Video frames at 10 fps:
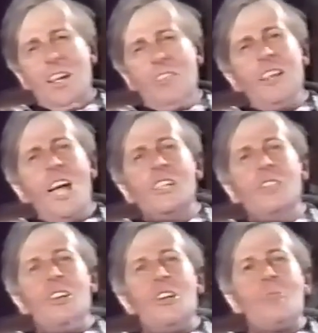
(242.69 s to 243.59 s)
For those
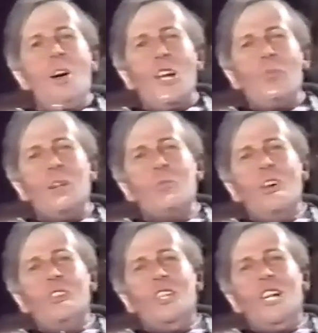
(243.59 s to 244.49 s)
of you who might have been
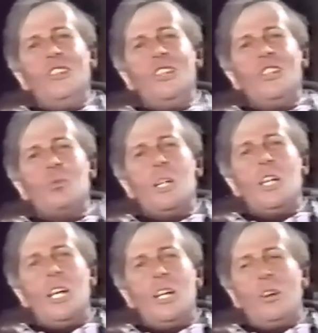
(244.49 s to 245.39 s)
watching it since we
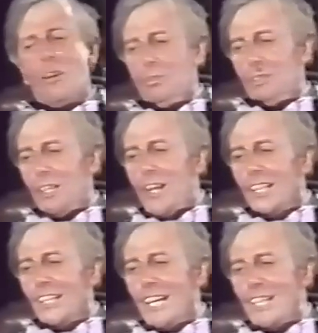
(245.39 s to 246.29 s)
kicked off
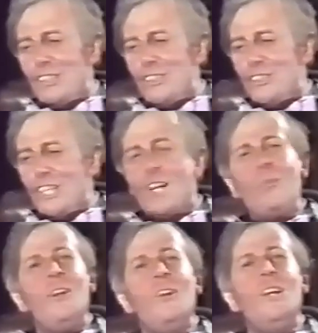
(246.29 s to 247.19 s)
tonight, ladies and
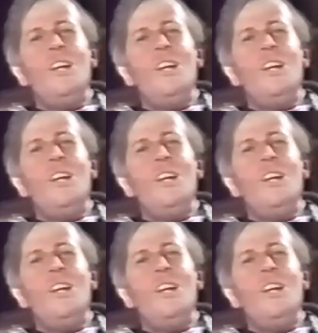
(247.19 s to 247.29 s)
gentlemen,